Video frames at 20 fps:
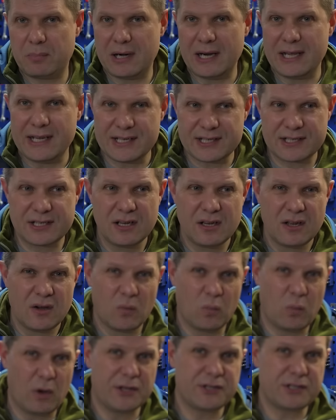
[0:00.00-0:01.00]
place
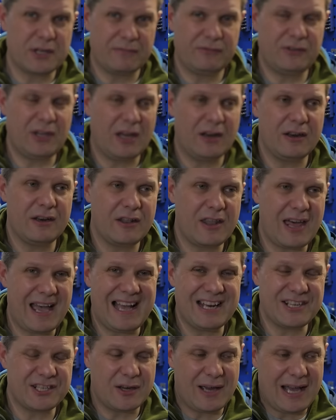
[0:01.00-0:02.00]
once I've done
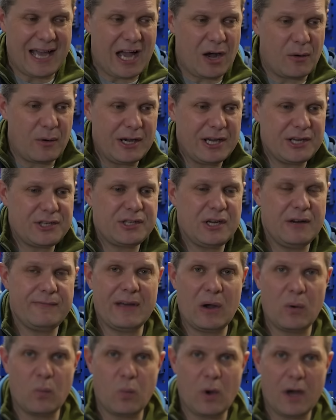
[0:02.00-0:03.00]
that. So how I achieve
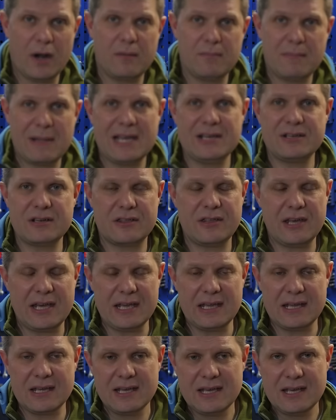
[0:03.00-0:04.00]
that one major
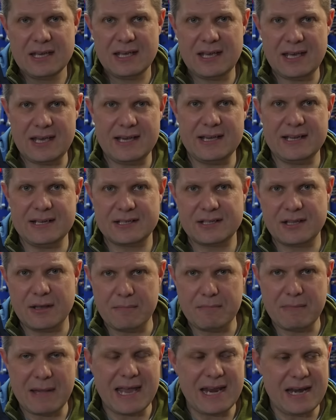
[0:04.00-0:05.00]
thing is
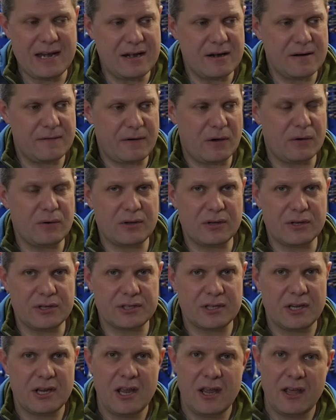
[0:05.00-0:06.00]
the main
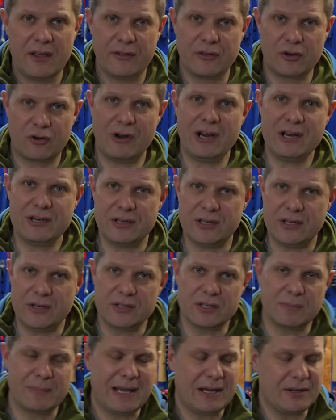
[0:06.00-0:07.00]
focus. The great
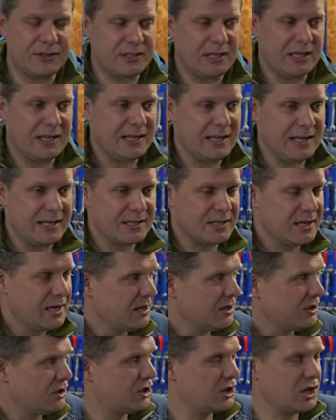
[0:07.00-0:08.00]
news about it is,
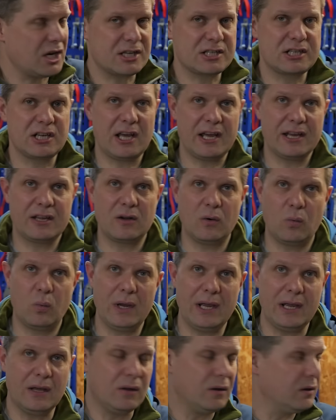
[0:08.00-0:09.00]
just like a
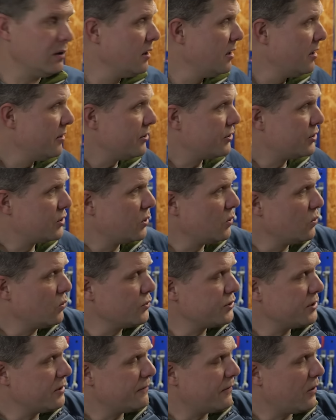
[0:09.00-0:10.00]
wheel, the
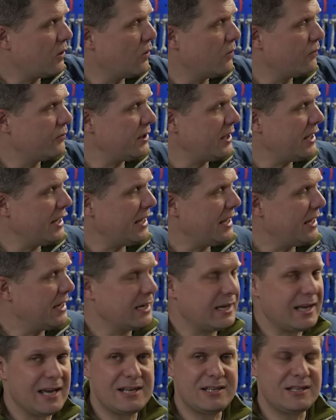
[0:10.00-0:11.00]
tools involved
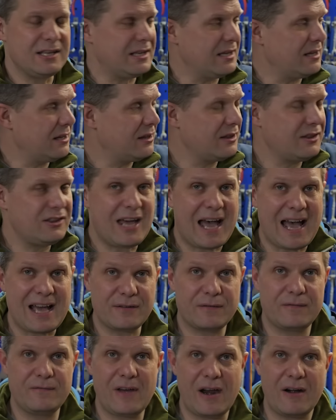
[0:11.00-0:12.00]
in getting
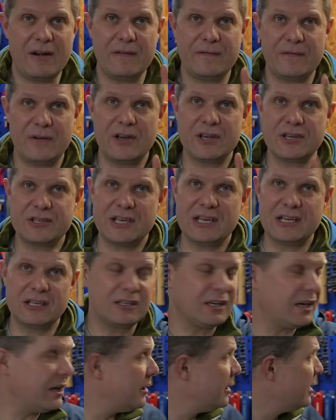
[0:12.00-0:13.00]
that very first thing
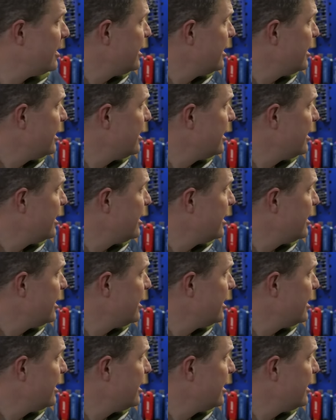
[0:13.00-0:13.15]
done